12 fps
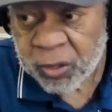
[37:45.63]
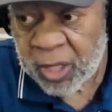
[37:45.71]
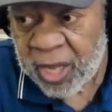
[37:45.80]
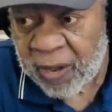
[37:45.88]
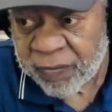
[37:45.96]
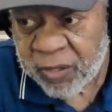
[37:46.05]
and they
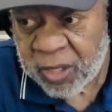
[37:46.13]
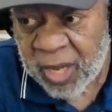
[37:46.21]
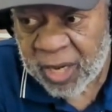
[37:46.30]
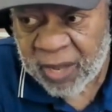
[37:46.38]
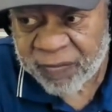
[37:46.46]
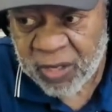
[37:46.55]
didn't have did
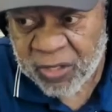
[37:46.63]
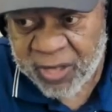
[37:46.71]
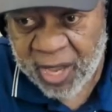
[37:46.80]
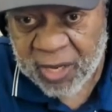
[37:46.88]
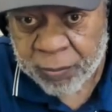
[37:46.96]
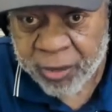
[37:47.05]
not have an
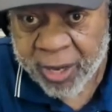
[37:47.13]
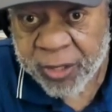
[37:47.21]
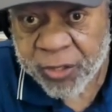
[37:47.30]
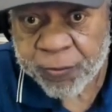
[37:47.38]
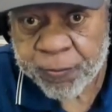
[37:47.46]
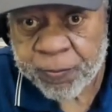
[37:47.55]
executive
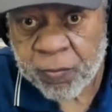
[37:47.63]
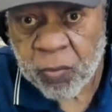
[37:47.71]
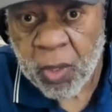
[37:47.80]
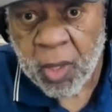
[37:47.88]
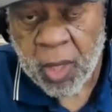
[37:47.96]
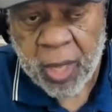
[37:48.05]
branch.
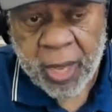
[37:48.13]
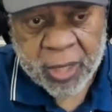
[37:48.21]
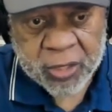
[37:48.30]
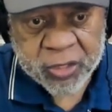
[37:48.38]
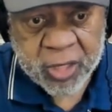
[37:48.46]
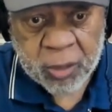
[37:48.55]
Had
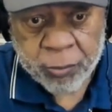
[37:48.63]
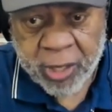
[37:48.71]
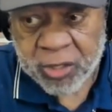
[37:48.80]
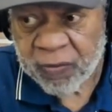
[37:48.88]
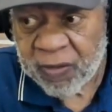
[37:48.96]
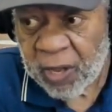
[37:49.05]
a single
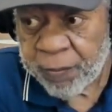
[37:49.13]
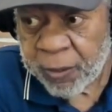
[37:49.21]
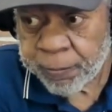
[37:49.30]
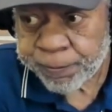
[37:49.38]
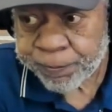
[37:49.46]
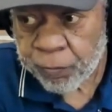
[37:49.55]
branch of government.